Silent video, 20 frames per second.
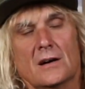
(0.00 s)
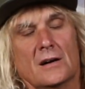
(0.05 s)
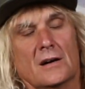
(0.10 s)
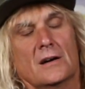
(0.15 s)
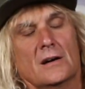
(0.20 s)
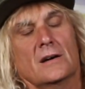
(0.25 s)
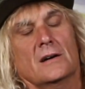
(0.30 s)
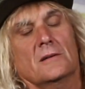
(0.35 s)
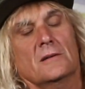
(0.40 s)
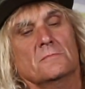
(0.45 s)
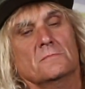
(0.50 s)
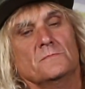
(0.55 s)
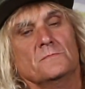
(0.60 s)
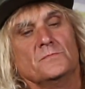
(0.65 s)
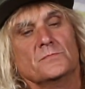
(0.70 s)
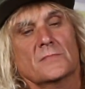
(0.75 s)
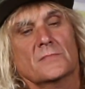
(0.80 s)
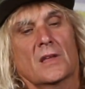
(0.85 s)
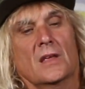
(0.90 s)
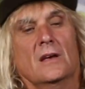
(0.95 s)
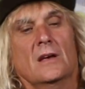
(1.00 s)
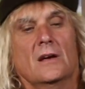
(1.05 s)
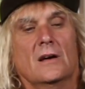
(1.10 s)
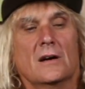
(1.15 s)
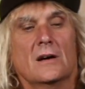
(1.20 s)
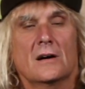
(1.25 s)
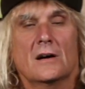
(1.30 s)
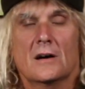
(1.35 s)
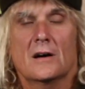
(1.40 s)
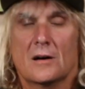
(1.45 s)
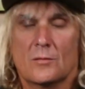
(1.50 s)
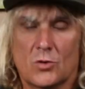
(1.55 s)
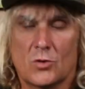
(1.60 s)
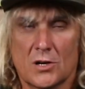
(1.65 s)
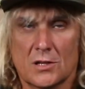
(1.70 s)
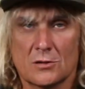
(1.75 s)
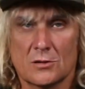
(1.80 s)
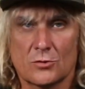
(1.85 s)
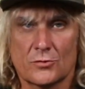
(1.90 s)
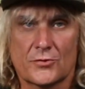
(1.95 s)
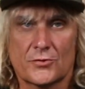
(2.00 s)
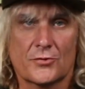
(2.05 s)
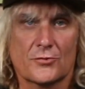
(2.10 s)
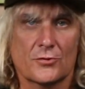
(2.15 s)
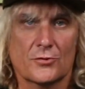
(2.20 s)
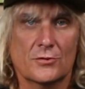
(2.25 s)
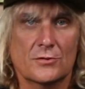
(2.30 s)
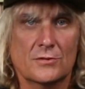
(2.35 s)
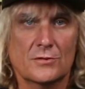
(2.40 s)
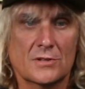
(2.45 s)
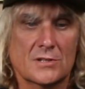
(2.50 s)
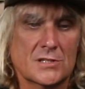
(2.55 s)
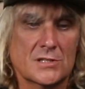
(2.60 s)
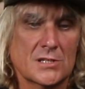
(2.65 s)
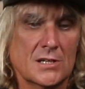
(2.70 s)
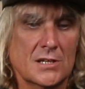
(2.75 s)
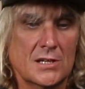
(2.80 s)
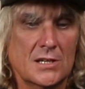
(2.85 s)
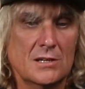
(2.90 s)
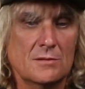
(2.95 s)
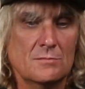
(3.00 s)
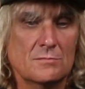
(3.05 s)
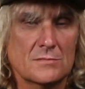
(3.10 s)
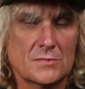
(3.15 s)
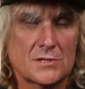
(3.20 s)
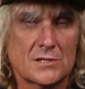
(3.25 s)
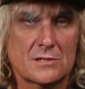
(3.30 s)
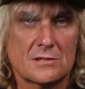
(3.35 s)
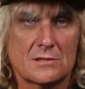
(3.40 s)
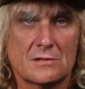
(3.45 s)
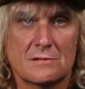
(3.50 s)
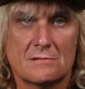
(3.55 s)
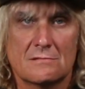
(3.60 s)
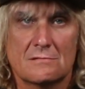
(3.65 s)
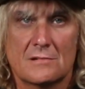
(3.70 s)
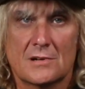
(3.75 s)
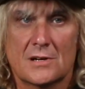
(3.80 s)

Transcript: I might look through the teams